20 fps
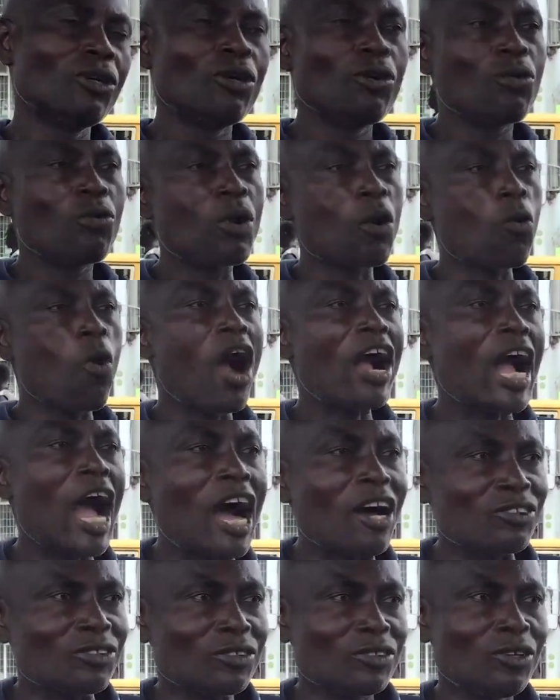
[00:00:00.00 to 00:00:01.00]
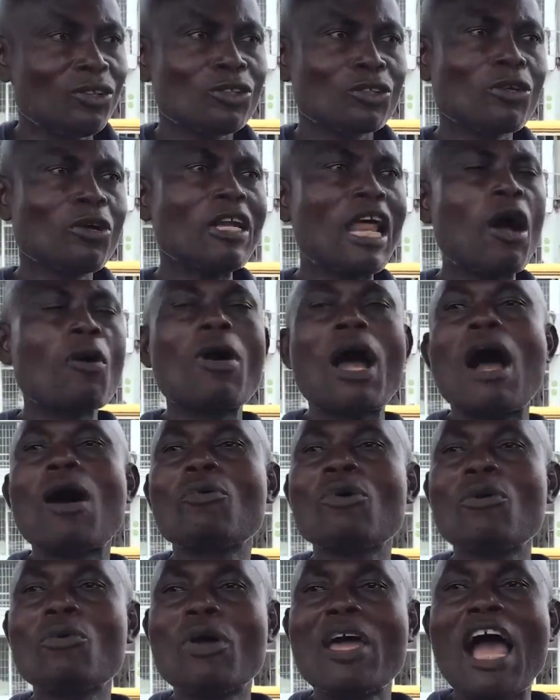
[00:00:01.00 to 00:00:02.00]
will work out, so that
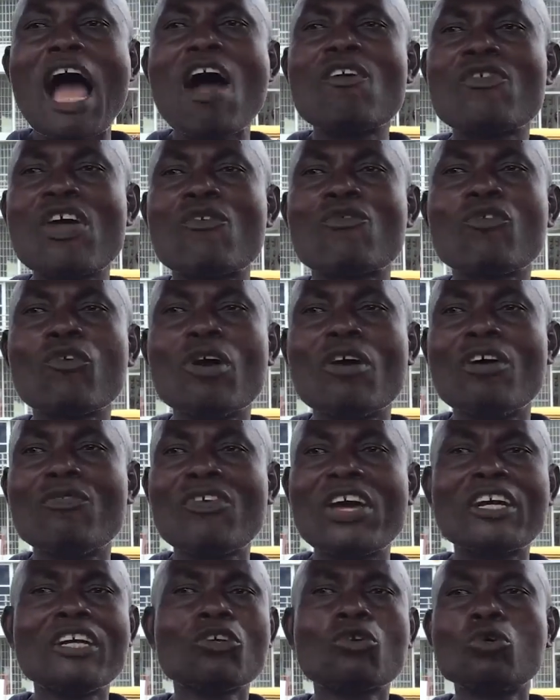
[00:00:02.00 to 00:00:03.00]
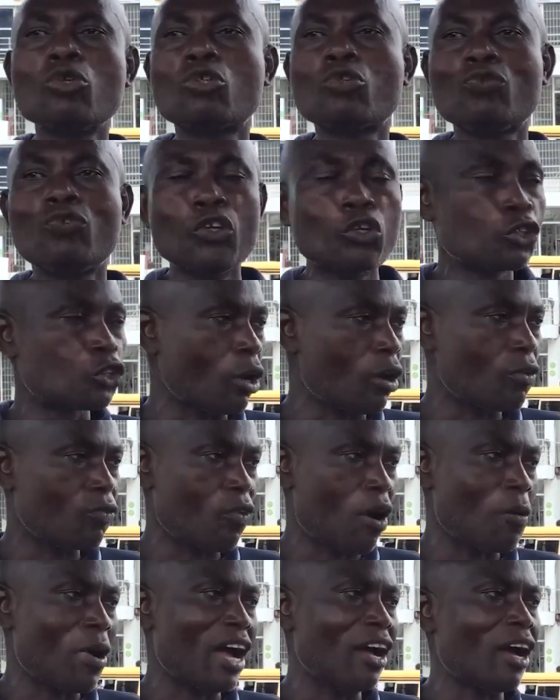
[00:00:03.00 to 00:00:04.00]
we will have a very good future
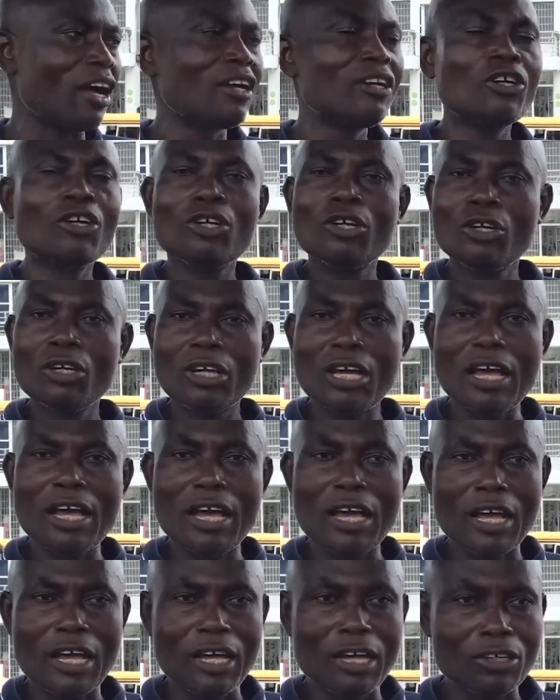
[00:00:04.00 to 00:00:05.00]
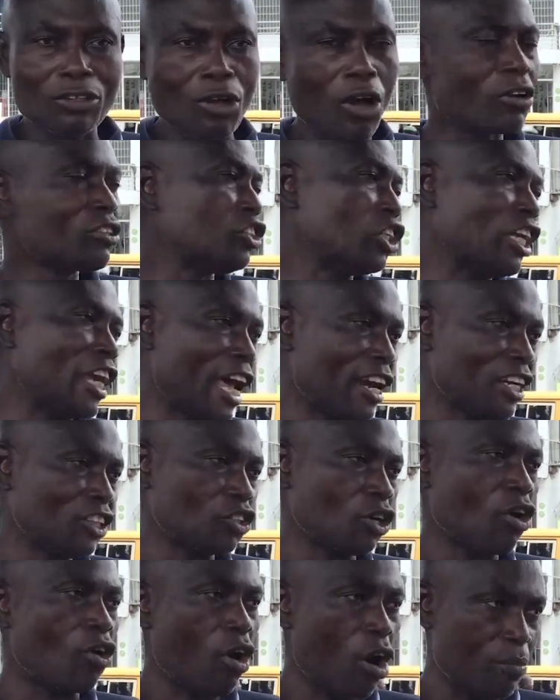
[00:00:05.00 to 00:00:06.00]
for our young
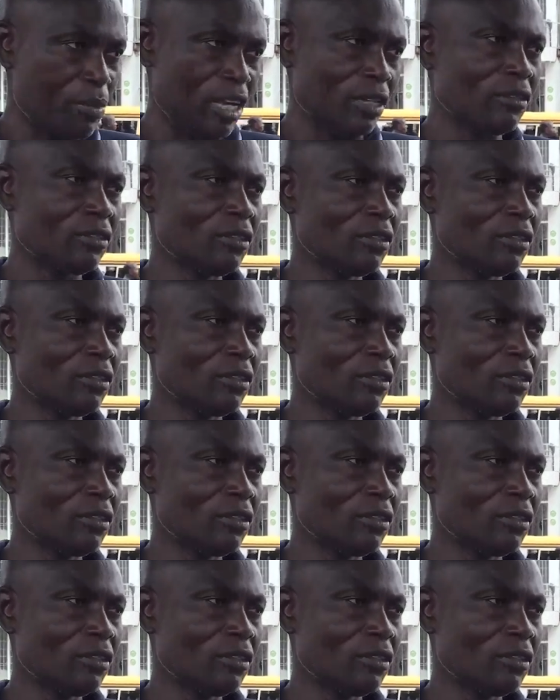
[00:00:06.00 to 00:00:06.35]
generation coming.